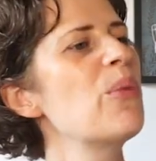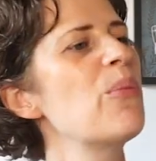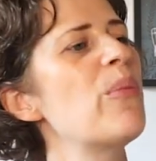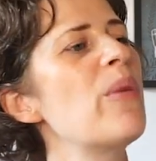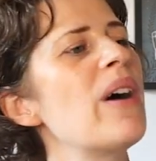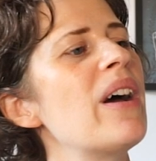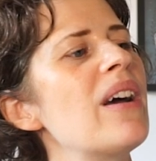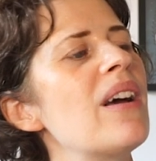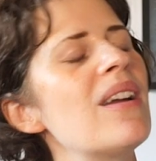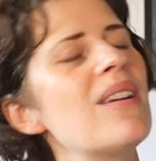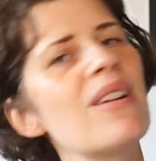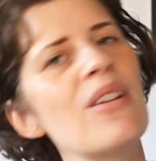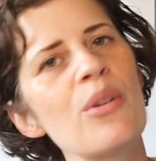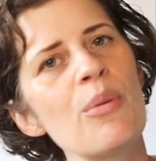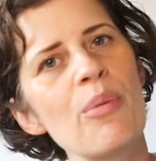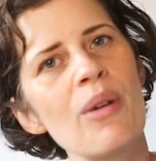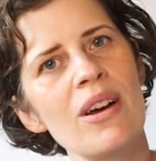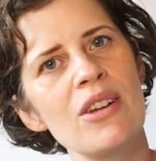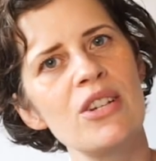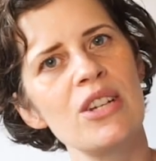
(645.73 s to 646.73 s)
But another
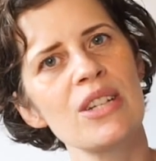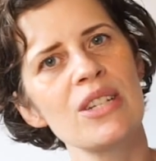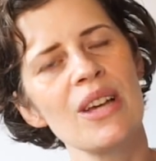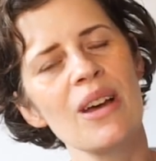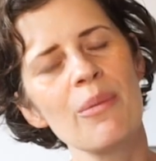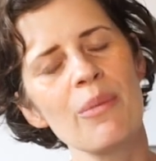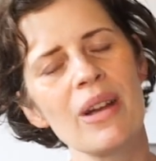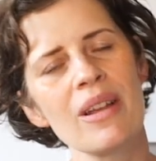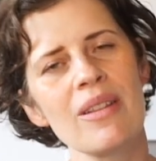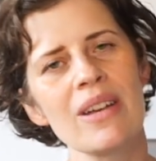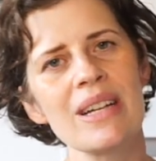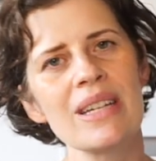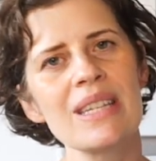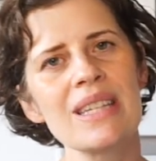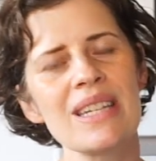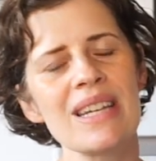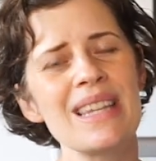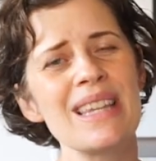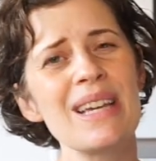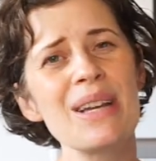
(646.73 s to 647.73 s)
project on my
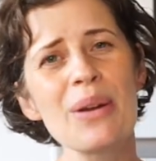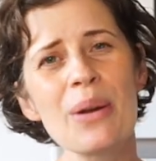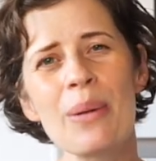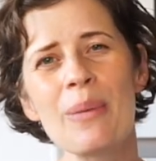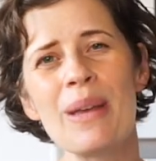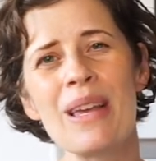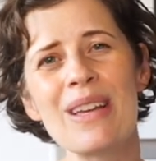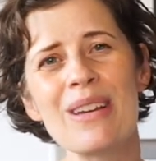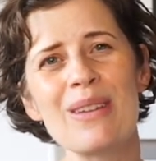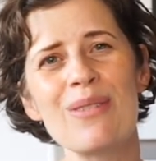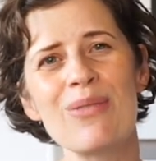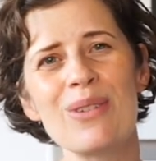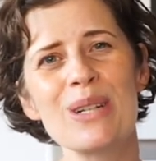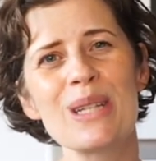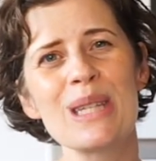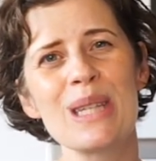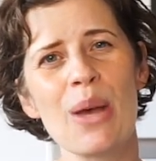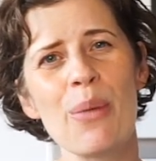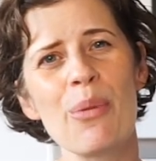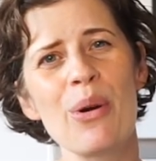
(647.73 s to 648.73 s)
list, I think it'll be good for
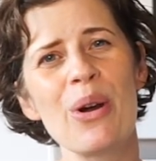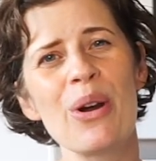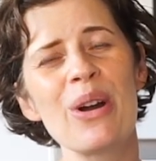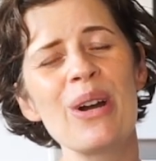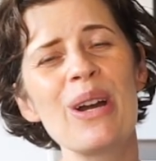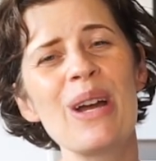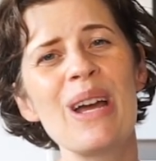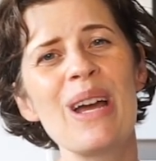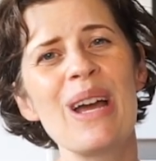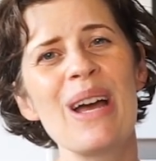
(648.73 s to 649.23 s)
summer.